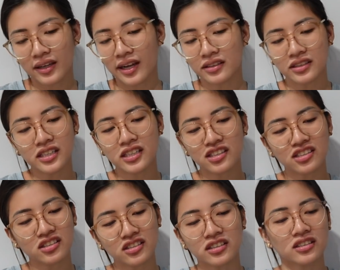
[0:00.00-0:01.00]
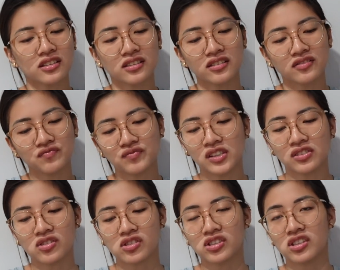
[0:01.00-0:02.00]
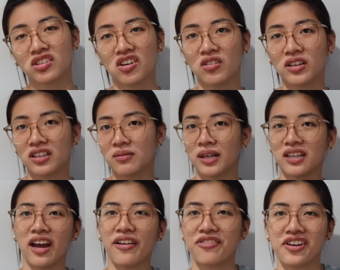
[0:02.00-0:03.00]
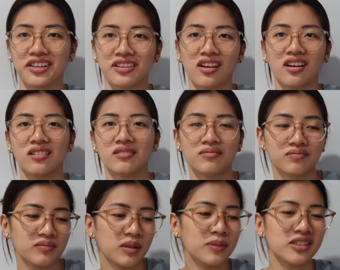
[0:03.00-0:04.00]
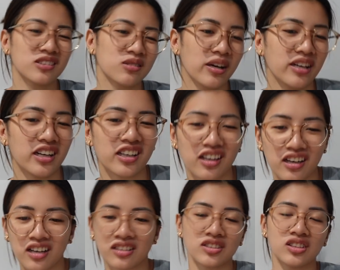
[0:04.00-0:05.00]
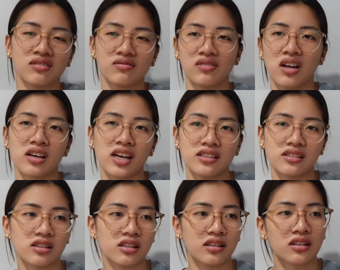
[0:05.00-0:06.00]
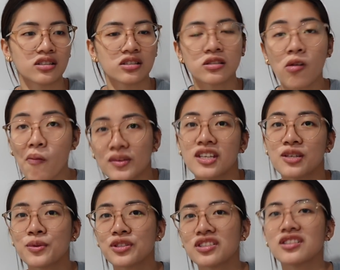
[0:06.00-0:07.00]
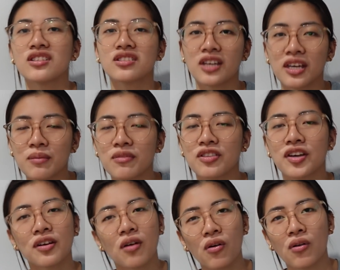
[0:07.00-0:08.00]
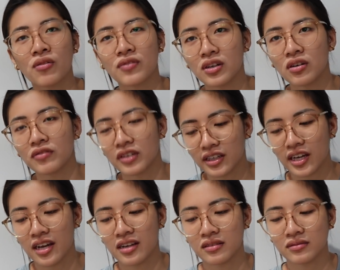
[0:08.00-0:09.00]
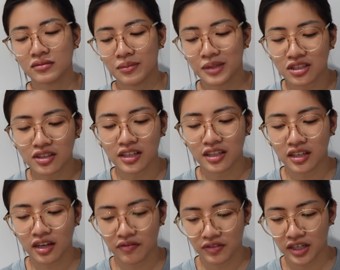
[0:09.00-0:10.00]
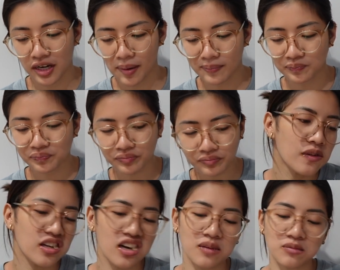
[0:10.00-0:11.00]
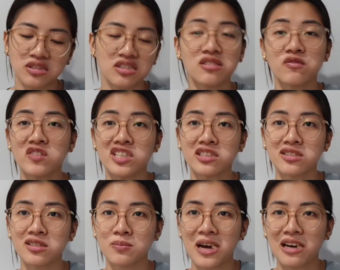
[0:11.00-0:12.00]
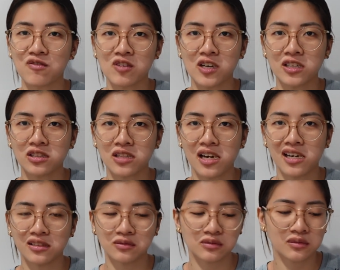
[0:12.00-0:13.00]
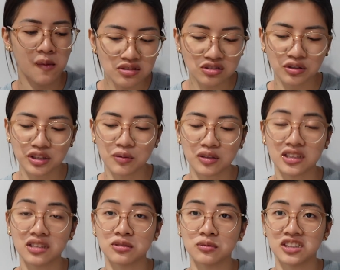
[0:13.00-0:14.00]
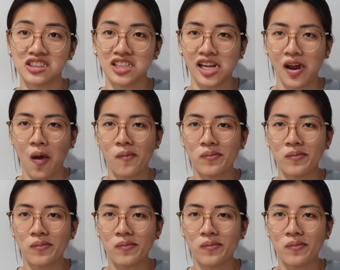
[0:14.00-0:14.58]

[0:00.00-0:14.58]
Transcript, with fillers: And there's nothing interesting going in my life right now. Maybe that's why like I couldn't vlog anything, because you would see the same thing over and over again. Me training every day. Yeah, I'm just gonna finish this breakfast and show you what I do in a day.